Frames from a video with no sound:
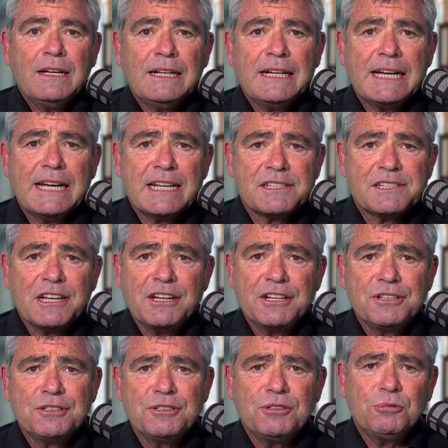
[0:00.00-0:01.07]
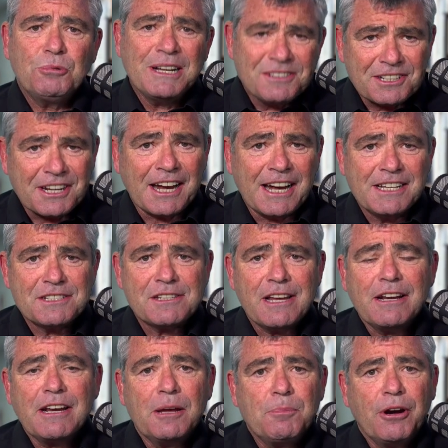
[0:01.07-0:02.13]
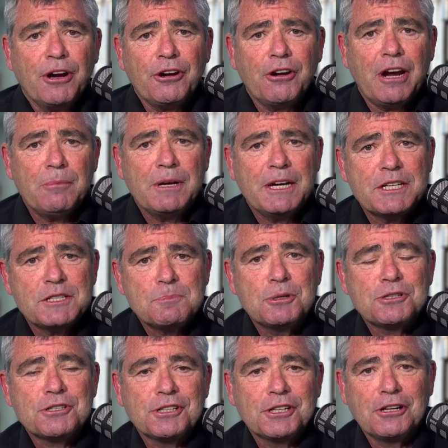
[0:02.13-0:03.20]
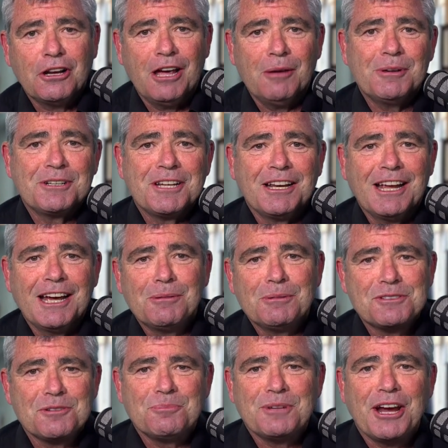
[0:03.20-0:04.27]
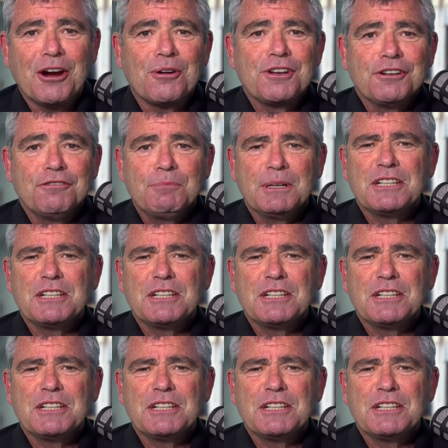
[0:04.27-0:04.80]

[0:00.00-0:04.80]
So once again, Sunday program has pushed a climate alarmism narrative,